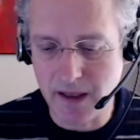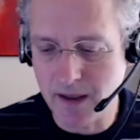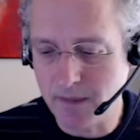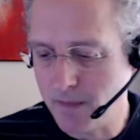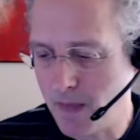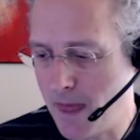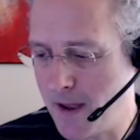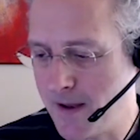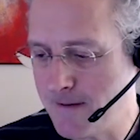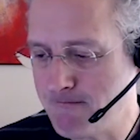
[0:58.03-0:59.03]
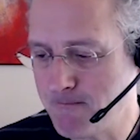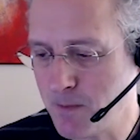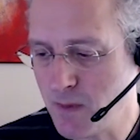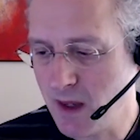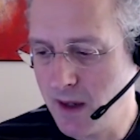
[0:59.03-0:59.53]
Um, um,
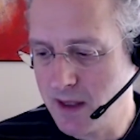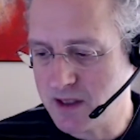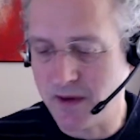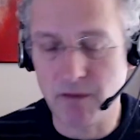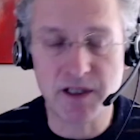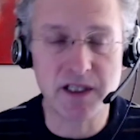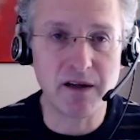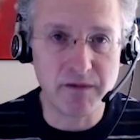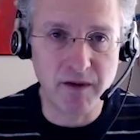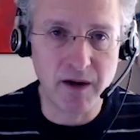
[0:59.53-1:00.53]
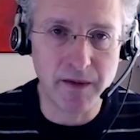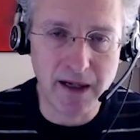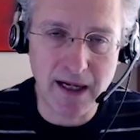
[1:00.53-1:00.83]
so they often don't follow the